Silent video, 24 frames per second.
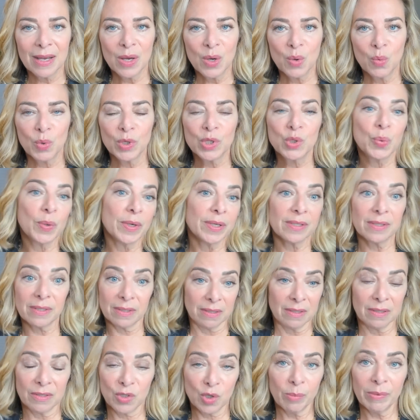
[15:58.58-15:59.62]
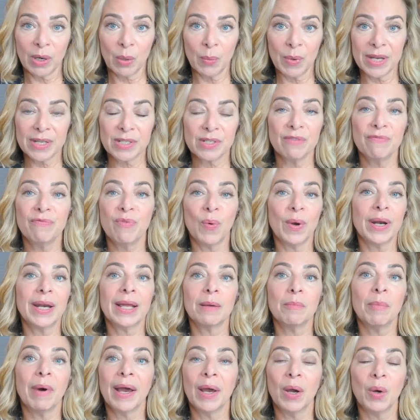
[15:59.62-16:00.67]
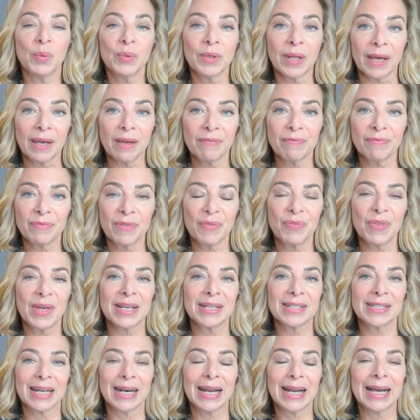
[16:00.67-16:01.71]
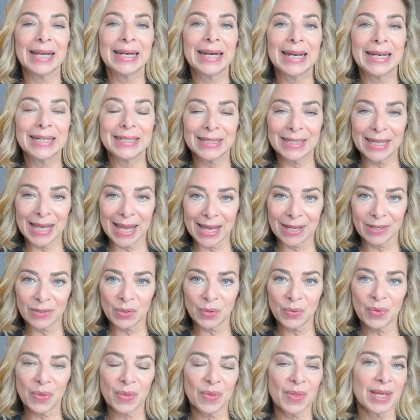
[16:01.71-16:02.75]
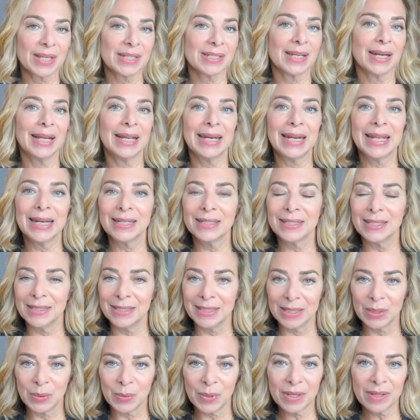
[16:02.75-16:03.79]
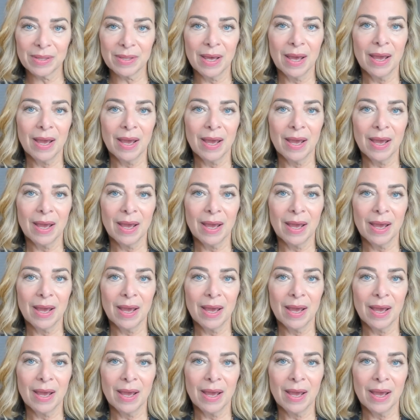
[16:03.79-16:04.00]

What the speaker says: which was in so many ways avoiding my own life, the things that I needed to handle, the things that I needed to deal with,